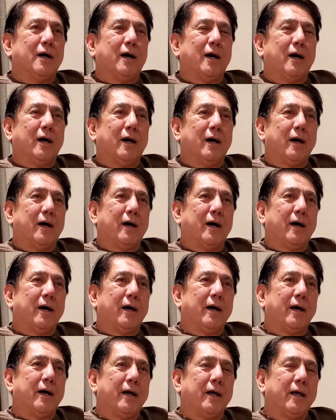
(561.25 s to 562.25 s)

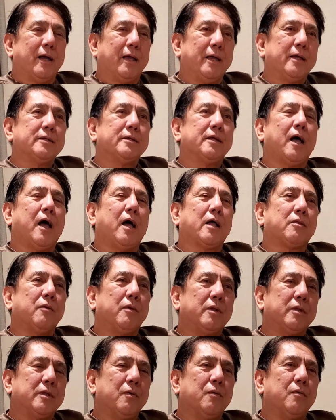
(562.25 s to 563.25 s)
Uh, he's
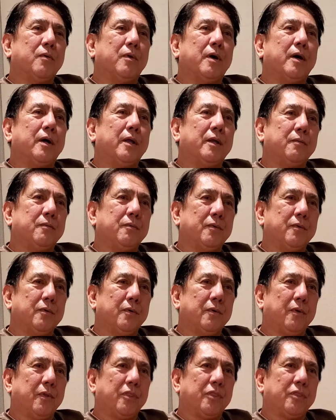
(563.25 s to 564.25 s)
actually the one
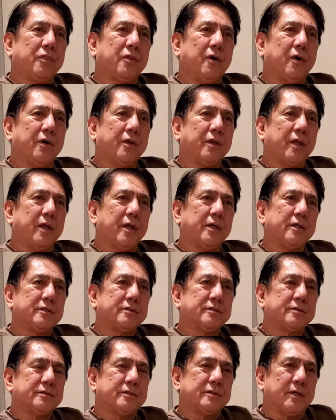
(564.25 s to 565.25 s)
who taught
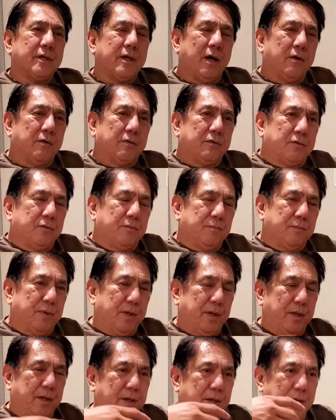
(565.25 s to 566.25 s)
us how to
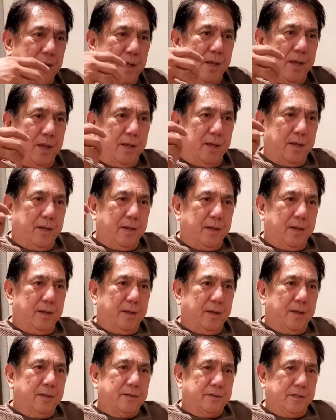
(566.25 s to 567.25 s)
be
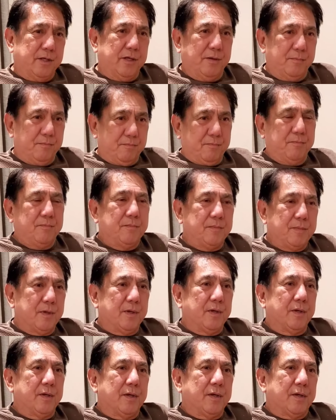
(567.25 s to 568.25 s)
a team,
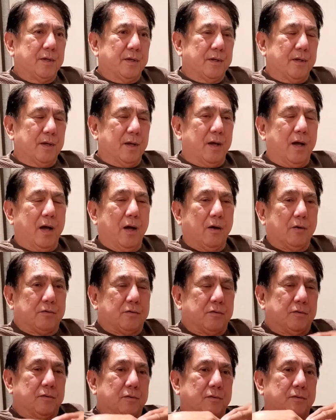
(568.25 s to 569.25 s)
uh, how
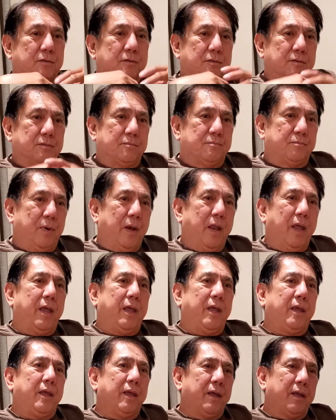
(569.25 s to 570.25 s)
to
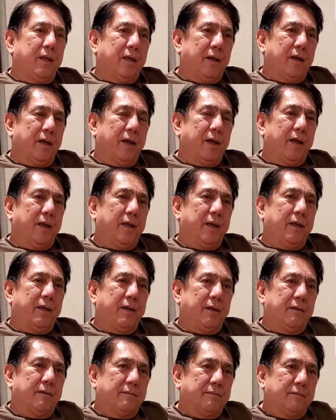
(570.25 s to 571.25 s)
play
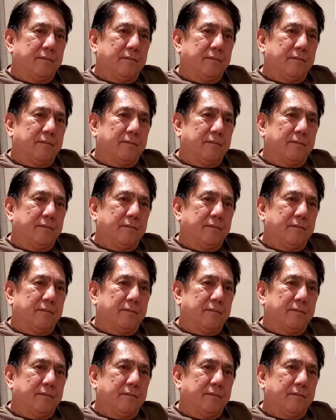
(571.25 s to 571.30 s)
a